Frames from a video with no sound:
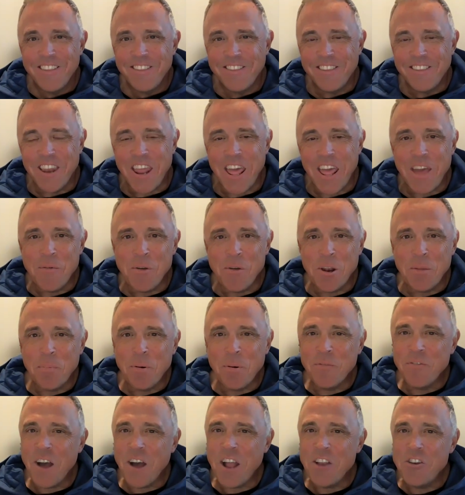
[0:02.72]
Today, I'm going to
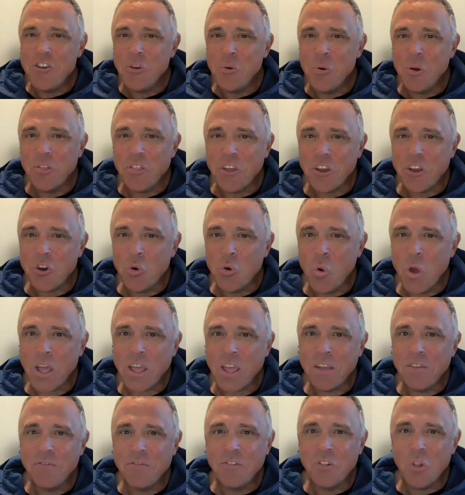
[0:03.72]
provide you with a
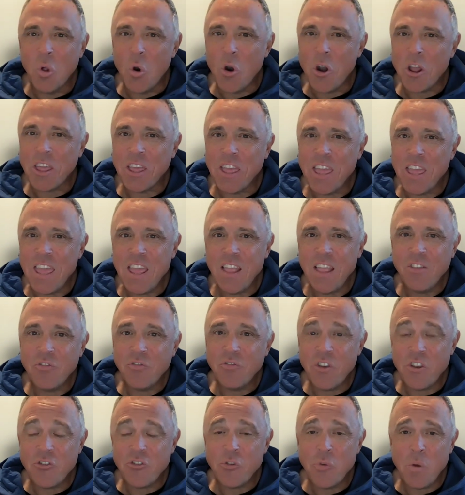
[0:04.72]
quick Florida Keys
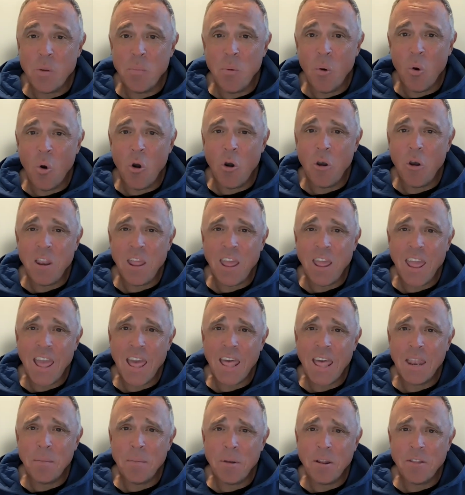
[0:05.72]
fish report,
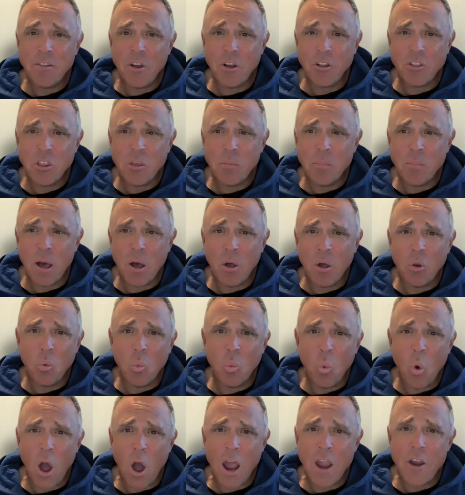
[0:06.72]
and I'm going to talk to you about
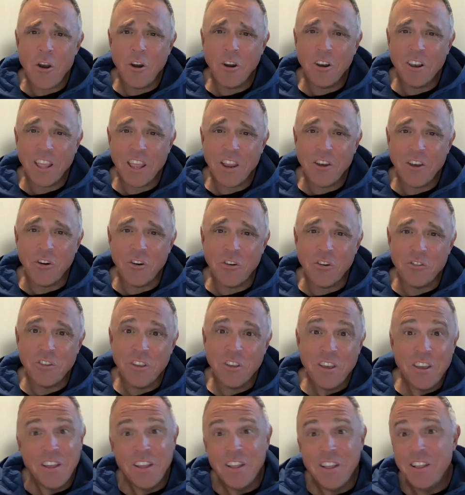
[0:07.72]
wire leaders